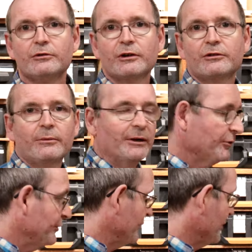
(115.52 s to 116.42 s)
just
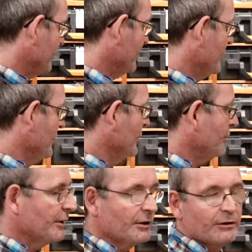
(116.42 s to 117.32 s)
about see it.
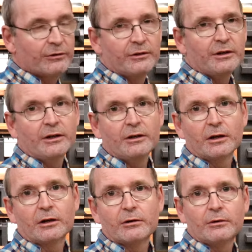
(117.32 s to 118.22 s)
There's
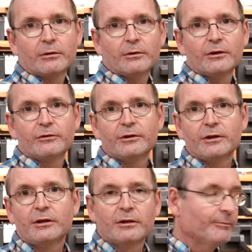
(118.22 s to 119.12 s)
the
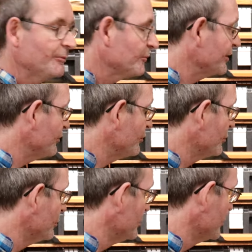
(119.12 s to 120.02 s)
reach
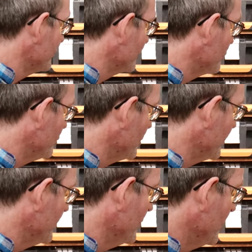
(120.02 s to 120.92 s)
saw, as I call it.